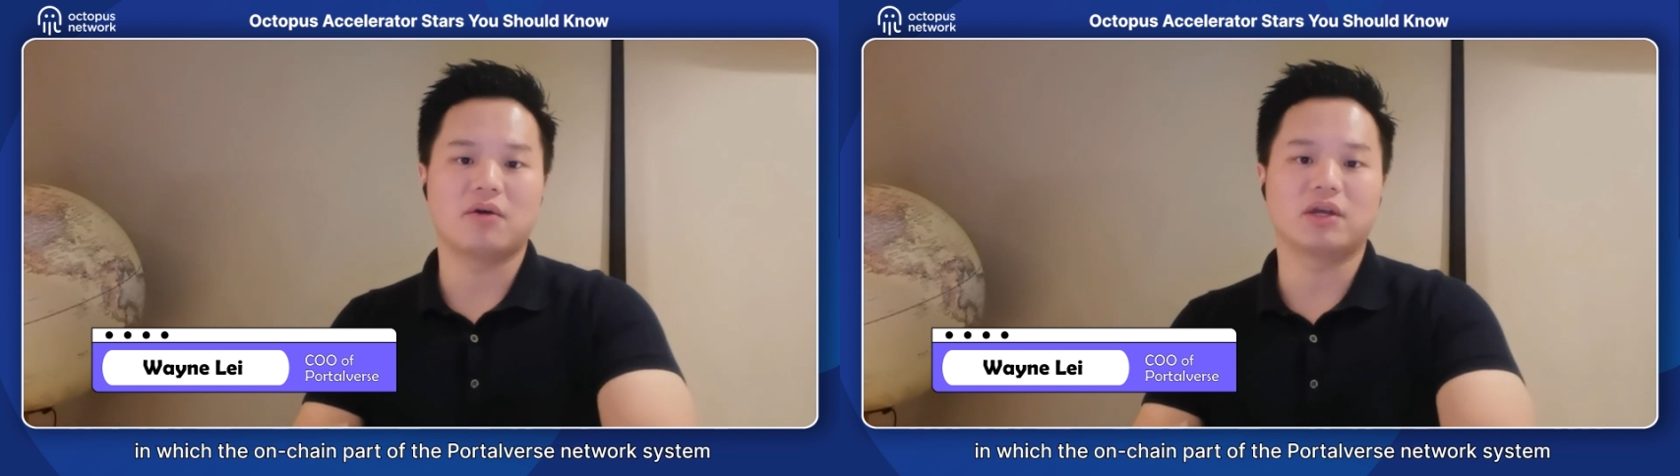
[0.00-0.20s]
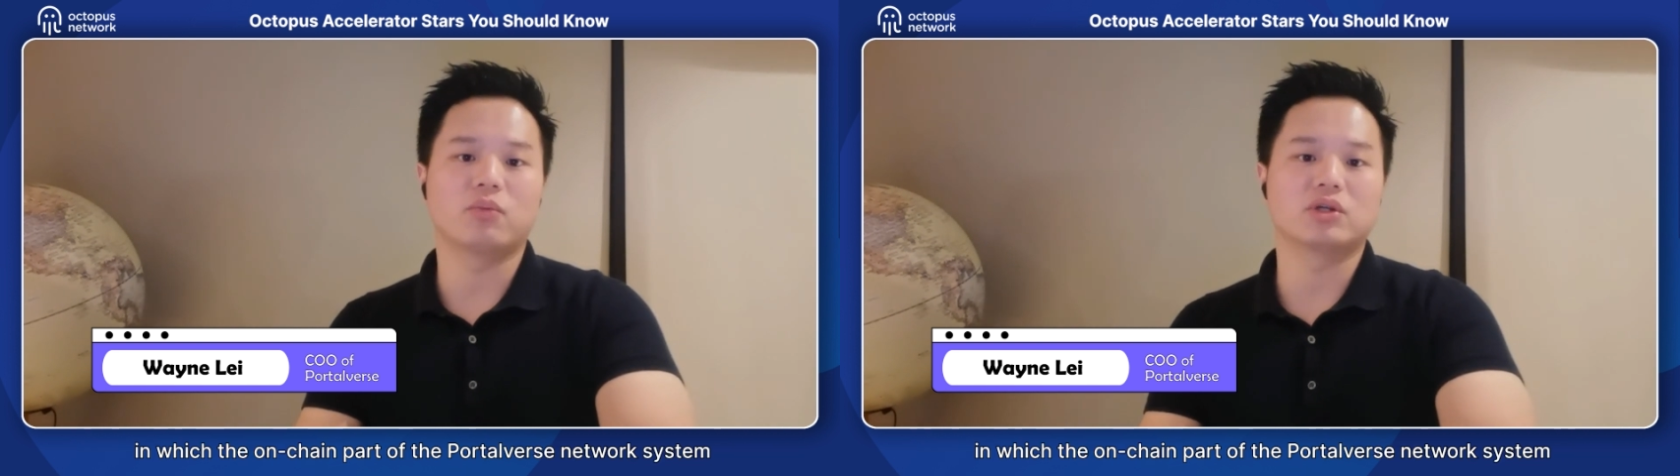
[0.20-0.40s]

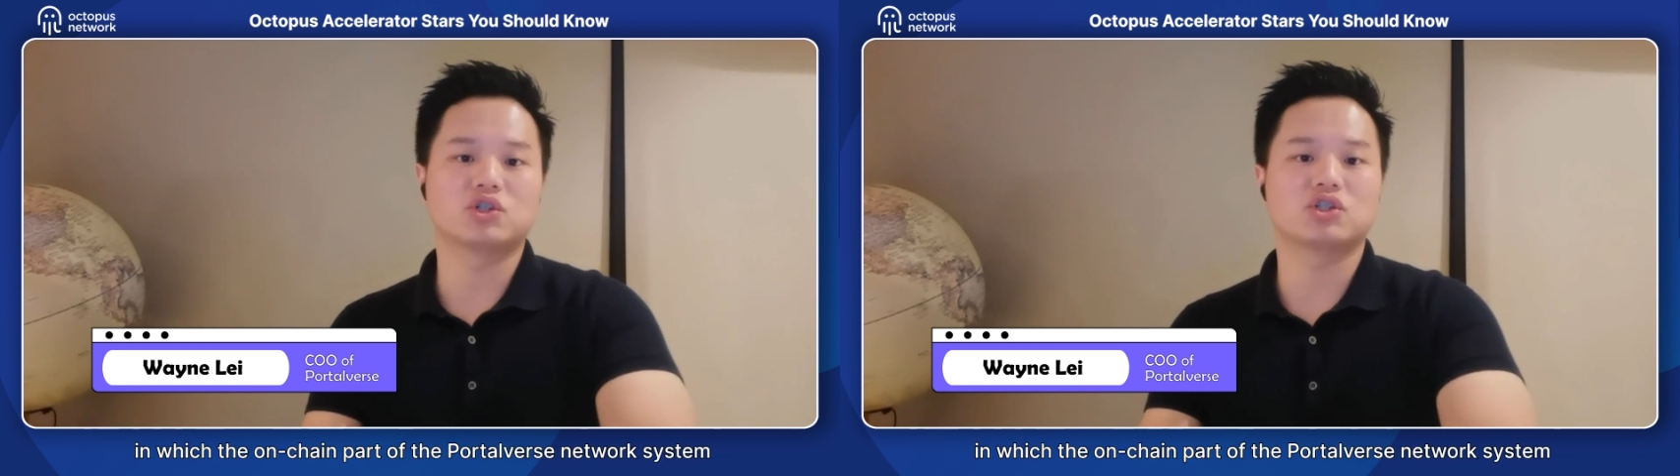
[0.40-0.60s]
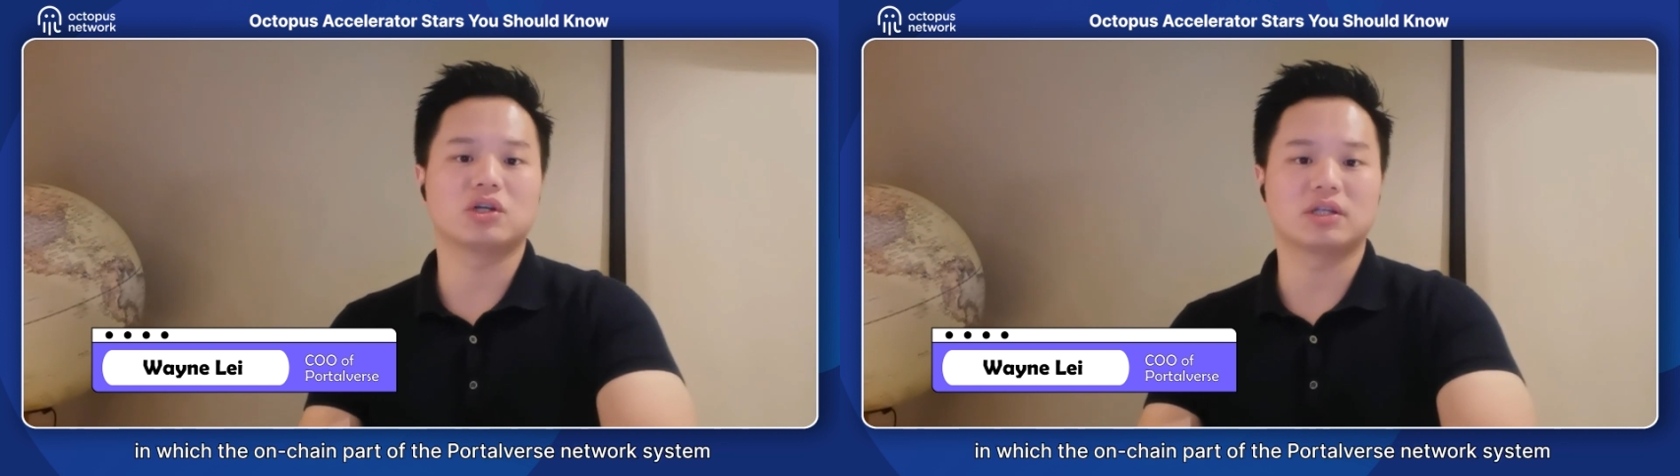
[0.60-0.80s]
in
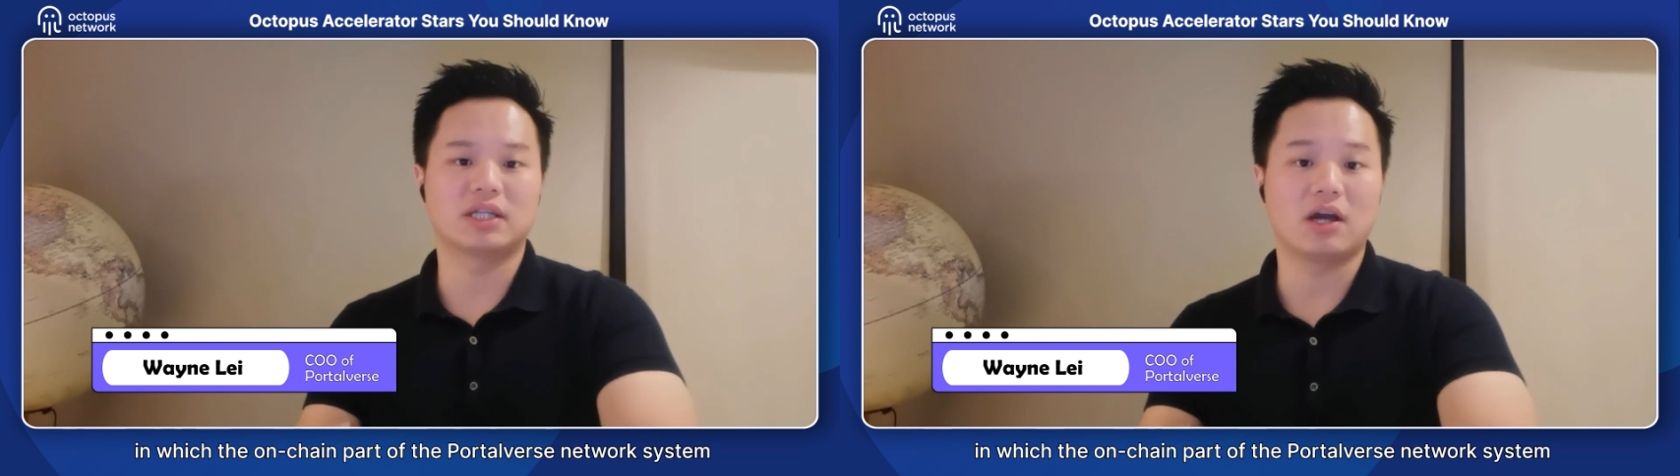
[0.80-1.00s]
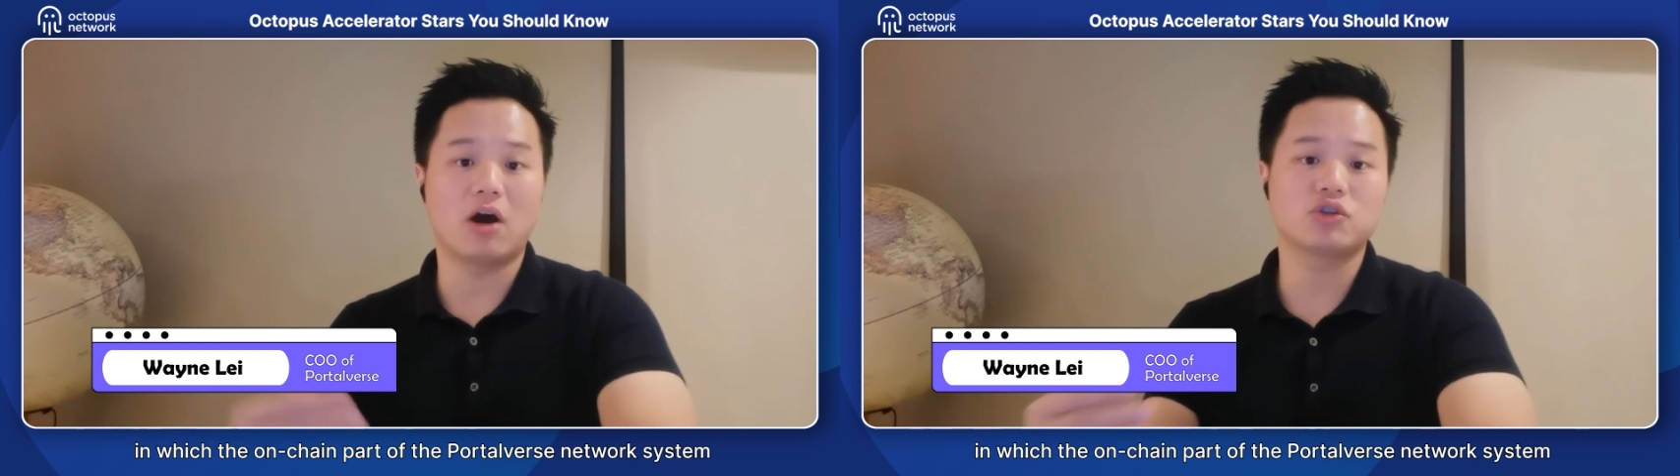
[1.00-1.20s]
which
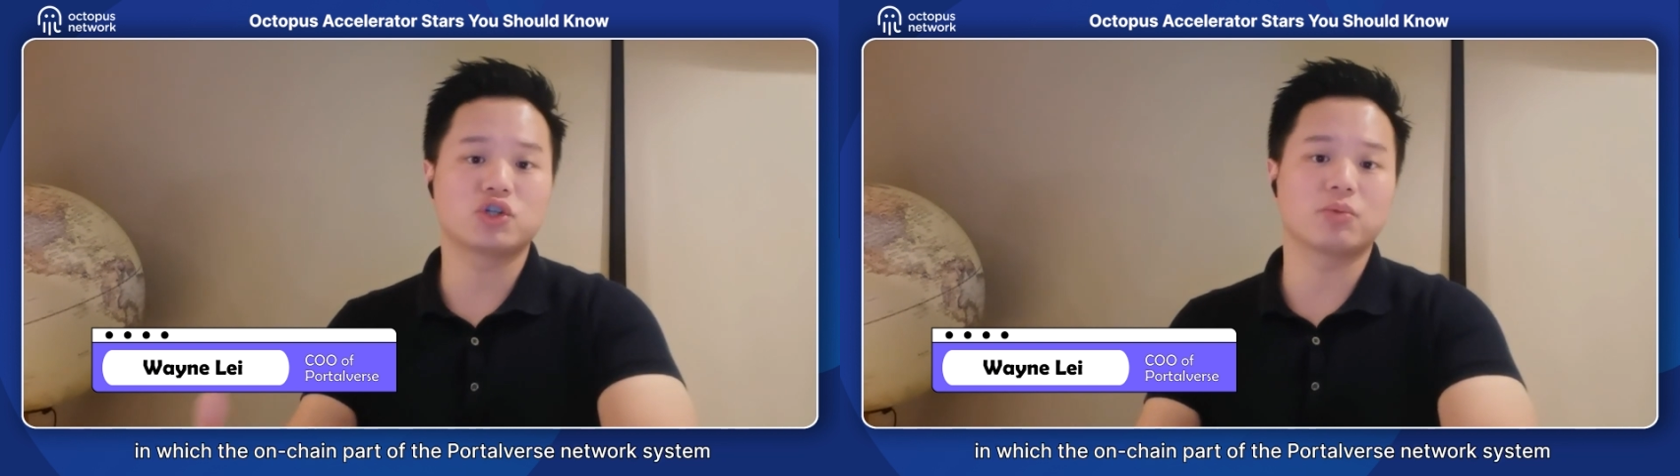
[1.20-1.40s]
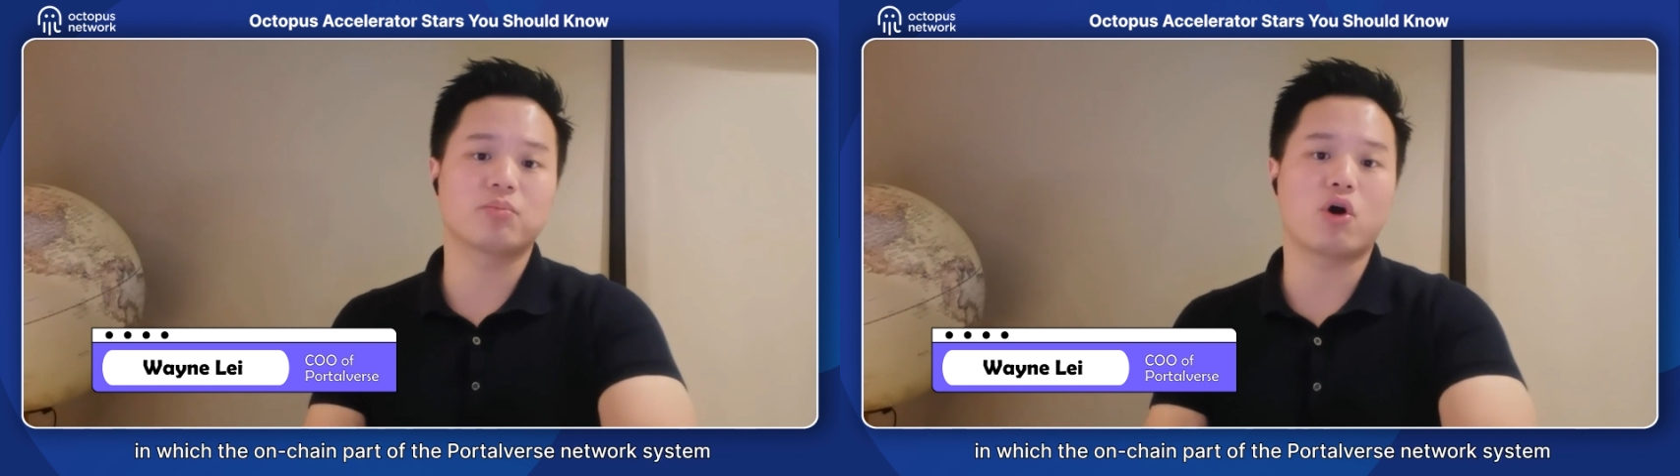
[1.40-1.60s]
the on-chain